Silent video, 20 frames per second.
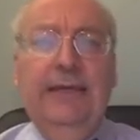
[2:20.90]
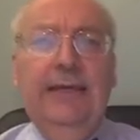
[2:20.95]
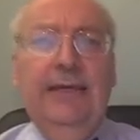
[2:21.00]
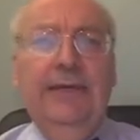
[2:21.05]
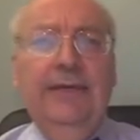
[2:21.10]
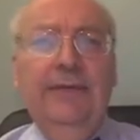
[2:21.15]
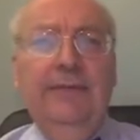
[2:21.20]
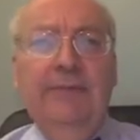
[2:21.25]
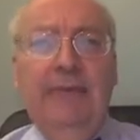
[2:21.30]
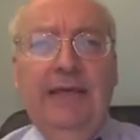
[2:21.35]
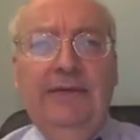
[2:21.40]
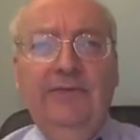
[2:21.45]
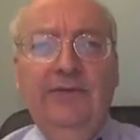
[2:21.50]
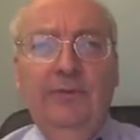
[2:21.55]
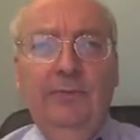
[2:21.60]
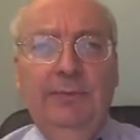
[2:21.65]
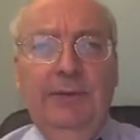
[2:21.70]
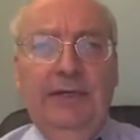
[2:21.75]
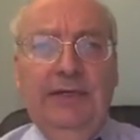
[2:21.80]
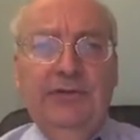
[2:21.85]
The
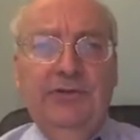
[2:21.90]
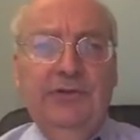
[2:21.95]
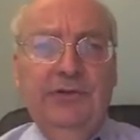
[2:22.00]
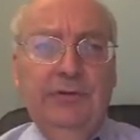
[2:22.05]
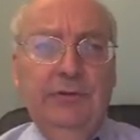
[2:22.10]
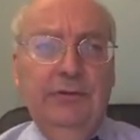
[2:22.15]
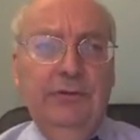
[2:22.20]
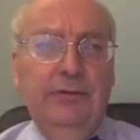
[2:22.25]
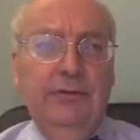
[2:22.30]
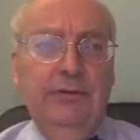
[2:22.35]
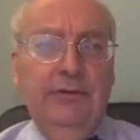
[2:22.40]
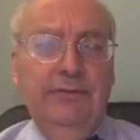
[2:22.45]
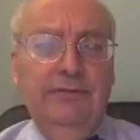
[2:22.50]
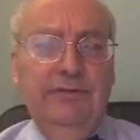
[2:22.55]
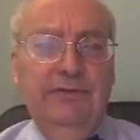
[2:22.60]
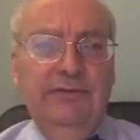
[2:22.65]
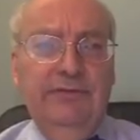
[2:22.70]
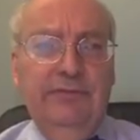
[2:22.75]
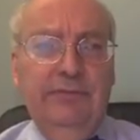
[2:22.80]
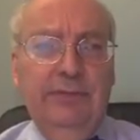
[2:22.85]
mental picture of
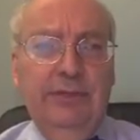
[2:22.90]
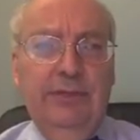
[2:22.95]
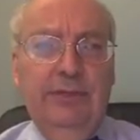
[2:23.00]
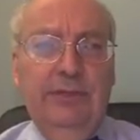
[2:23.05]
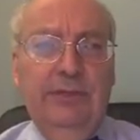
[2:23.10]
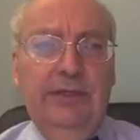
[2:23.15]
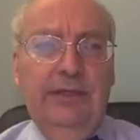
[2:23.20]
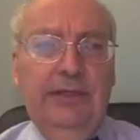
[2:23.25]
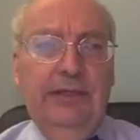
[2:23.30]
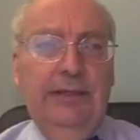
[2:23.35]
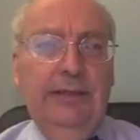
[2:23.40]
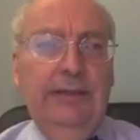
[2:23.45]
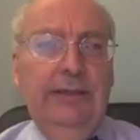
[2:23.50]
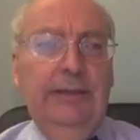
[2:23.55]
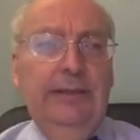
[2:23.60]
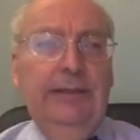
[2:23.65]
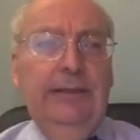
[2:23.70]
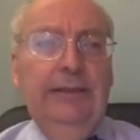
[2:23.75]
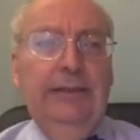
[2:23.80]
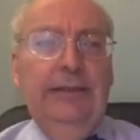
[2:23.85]
this remedy
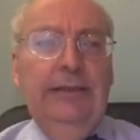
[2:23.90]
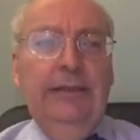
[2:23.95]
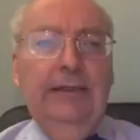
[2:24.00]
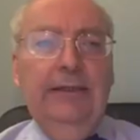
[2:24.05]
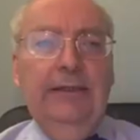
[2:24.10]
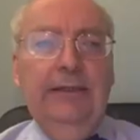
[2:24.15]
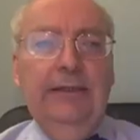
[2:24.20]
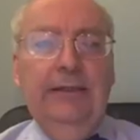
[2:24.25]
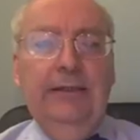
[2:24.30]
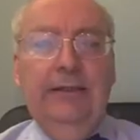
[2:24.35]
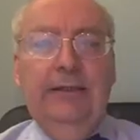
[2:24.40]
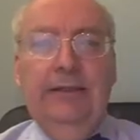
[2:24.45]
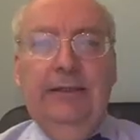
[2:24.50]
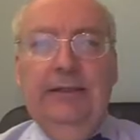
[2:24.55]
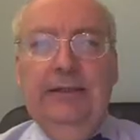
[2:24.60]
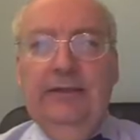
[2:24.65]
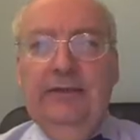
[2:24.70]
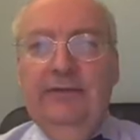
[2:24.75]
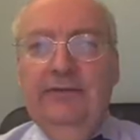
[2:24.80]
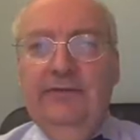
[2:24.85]

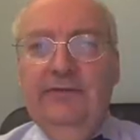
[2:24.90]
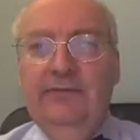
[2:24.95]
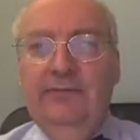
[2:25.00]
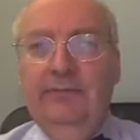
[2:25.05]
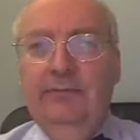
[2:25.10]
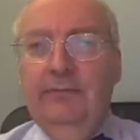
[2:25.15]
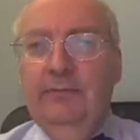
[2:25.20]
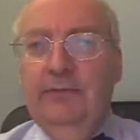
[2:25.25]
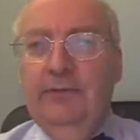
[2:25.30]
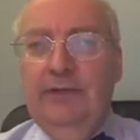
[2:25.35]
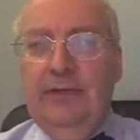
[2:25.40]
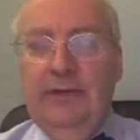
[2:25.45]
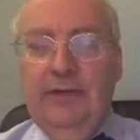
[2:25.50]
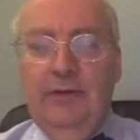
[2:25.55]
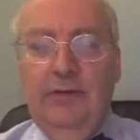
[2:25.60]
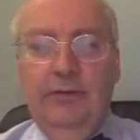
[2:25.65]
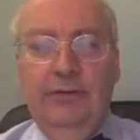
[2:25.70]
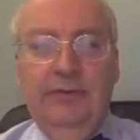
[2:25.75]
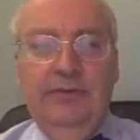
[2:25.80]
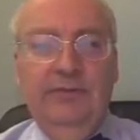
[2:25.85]
is not
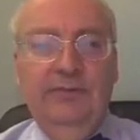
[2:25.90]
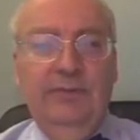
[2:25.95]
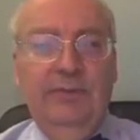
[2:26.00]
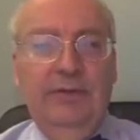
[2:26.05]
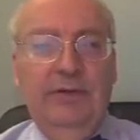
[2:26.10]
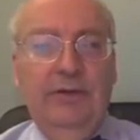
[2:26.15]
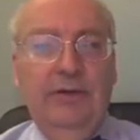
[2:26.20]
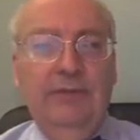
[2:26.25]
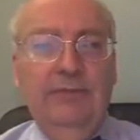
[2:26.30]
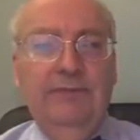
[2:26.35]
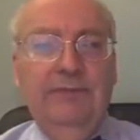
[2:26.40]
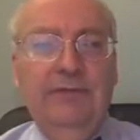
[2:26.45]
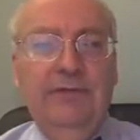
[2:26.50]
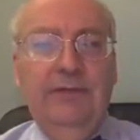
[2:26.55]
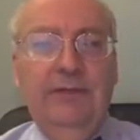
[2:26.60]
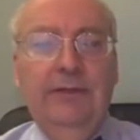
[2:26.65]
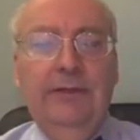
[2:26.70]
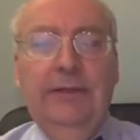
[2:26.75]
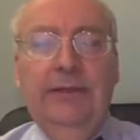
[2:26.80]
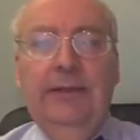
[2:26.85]
always, but
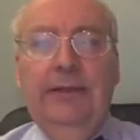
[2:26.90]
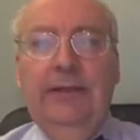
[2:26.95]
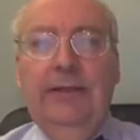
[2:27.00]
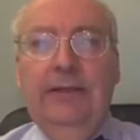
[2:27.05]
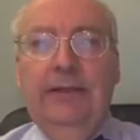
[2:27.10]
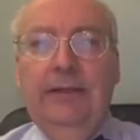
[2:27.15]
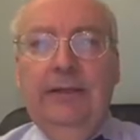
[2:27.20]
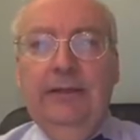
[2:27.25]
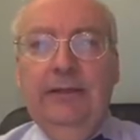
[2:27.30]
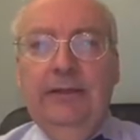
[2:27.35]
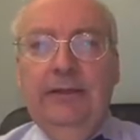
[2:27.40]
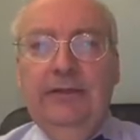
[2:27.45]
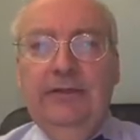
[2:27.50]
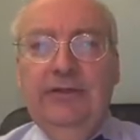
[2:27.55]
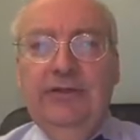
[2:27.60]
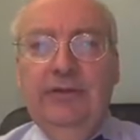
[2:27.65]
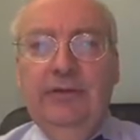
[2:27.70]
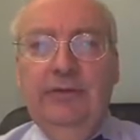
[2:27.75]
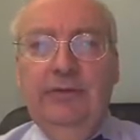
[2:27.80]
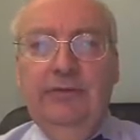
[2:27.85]
often
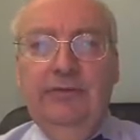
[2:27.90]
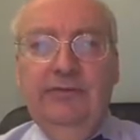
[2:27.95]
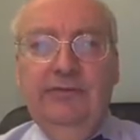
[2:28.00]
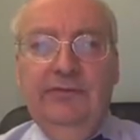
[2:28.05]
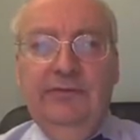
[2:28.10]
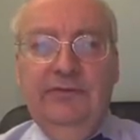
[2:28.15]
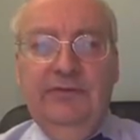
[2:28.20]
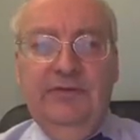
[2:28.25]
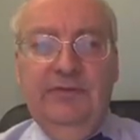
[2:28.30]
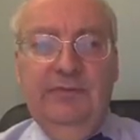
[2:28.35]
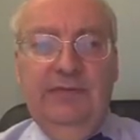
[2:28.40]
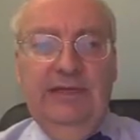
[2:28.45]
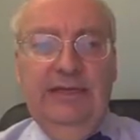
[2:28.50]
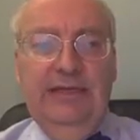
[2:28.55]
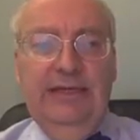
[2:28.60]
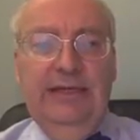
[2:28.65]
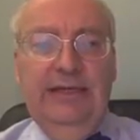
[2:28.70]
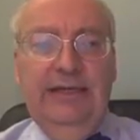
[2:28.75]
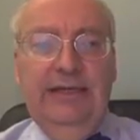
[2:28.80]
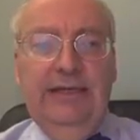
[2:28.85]
shows
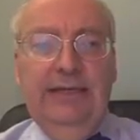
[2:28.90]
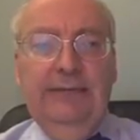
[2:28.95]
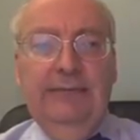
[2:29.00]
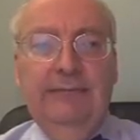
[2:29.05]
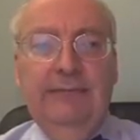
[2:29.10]
timidity